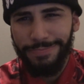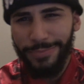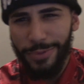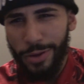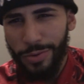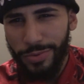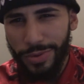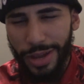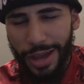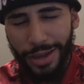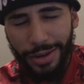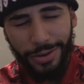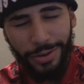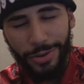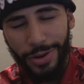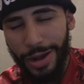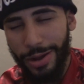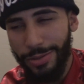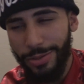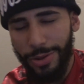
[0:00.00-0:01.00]
I don't
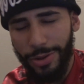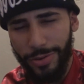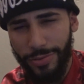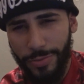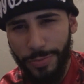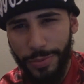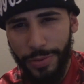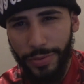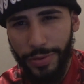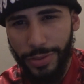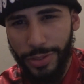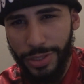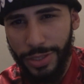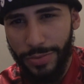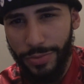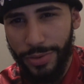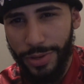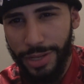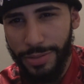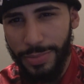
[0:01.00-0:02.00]
know how long of a preview I should
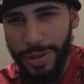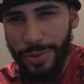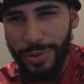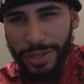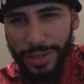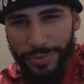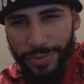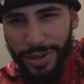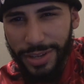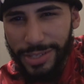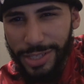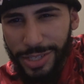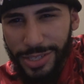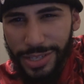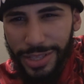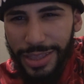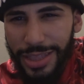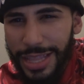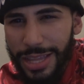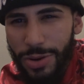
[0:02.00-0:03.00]
give you guys, but I want to give you guys
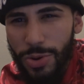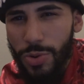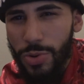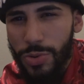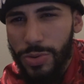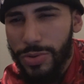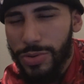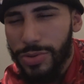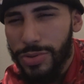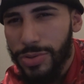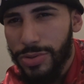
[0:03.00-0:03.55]
just a little,